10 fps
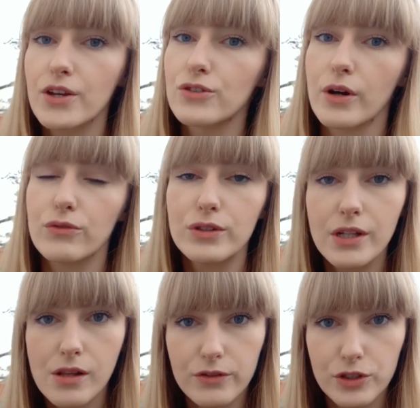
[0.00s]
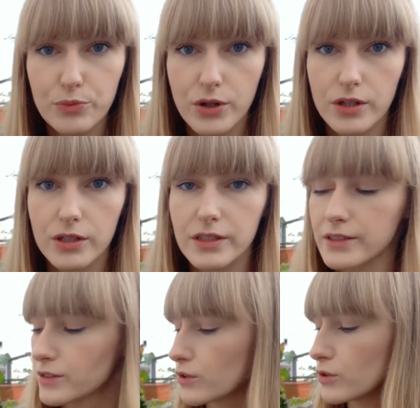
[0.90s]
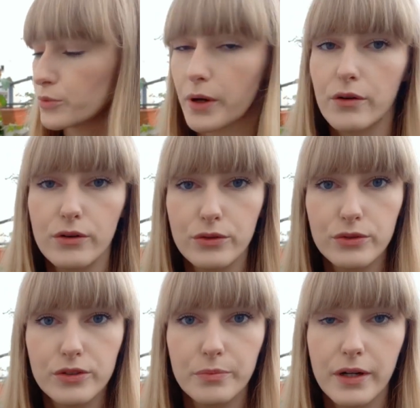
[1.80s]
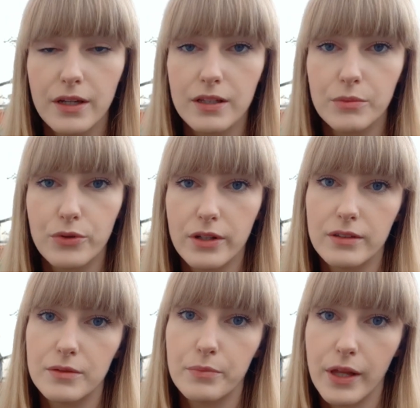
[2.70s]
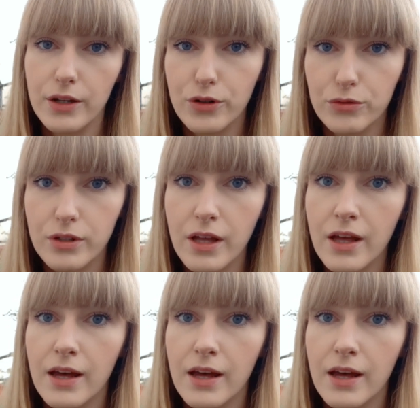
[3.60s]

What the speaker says: So I really love this product. It's called Power Roots by the brand Plagron,